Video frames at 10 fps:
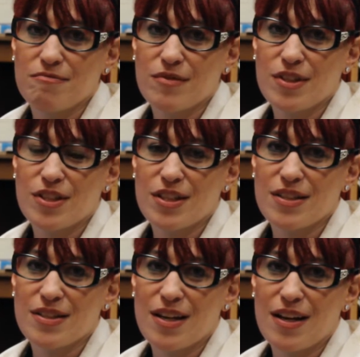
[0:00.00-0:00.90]
which
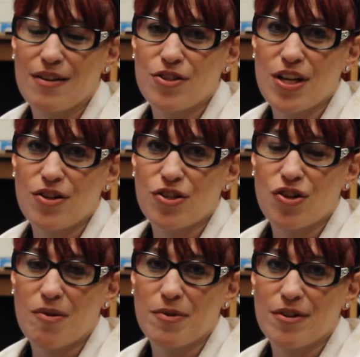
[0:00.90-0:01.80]
is Gender
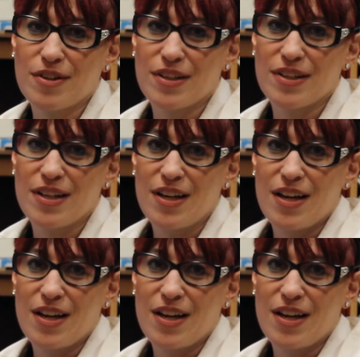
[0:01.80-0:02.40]
Trouble and